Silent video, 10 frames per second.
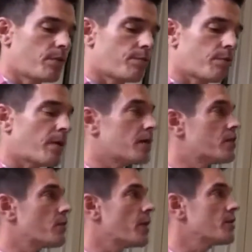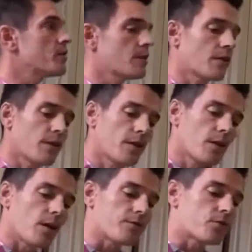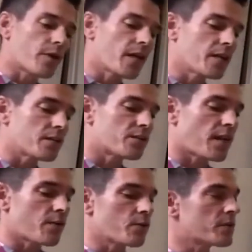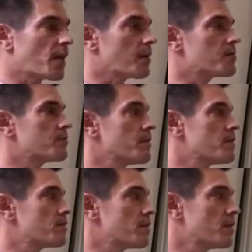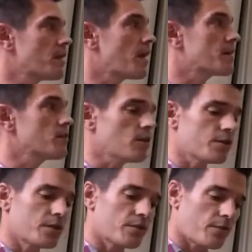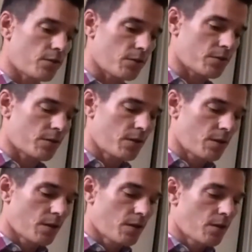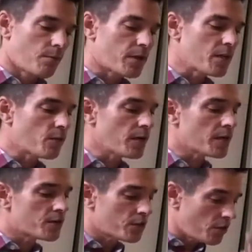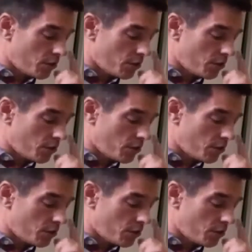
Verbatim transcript: the perpetuation of trade in stereotypes, myths, and ideologies, of course, but equally it should